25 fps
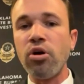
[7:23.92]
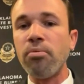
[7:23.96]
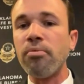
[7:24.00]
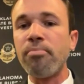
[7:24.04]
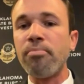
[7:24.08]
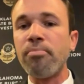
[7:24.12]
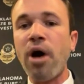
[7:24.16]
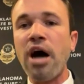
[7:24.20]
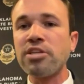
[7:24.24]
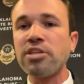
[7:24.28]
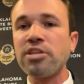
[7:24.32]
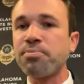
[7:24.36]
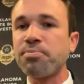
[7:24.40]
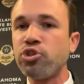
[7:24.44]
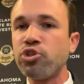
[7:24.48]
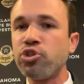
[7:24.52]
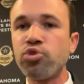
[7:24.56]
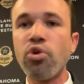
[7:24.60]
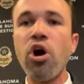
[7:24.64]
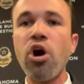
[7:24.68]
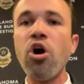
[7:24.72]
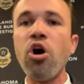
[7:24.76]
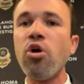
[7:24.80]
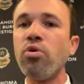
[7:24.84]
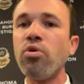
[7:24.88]
possibly
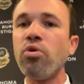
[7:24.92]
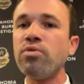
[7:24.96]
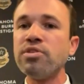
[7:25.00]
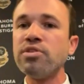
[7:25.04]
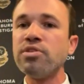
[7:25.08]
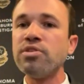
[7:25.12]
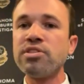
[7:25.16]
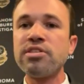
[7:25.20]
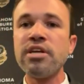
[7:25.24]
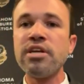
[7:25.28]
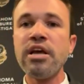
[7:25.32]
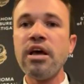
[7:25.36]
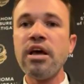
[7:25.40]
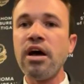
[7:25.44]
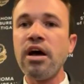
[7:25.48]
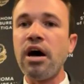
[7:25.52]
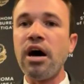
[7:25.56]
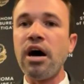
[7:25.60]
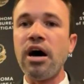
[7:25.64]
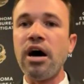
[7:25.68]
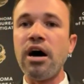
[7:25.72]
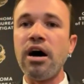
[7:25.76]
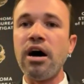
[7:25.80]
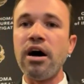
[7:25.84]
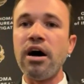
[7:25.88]
drones,
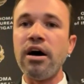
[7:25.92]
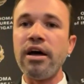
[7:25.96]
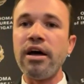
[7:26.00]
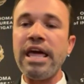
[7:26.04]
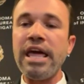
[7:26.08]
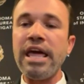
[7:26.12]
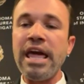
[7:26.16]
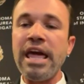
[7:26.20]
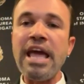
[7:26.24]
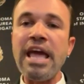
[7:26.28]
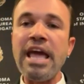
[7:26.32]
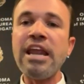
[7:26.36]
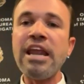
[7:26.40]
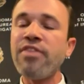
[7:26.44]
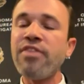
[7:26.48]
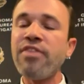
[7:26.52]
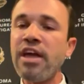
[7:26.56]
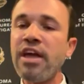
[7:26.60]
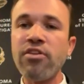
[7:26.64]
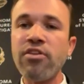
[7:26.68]
anything